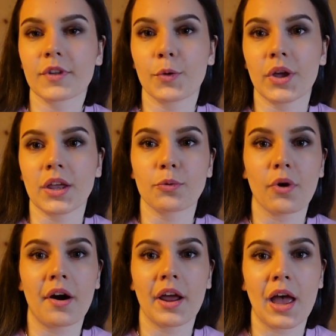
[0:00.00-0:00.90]
with
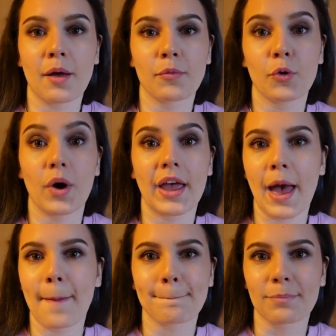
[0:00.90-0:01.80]
where I am, who I
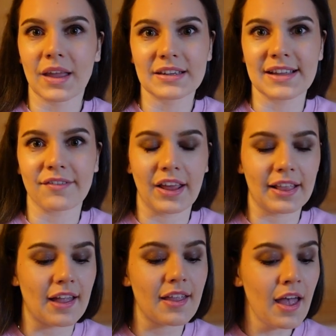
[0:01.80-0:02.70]
am, stuff like
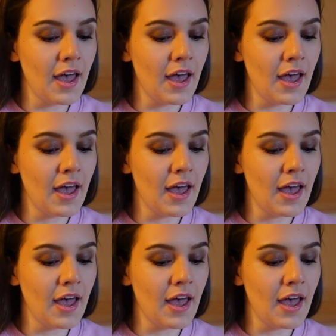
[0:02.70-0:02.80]
that.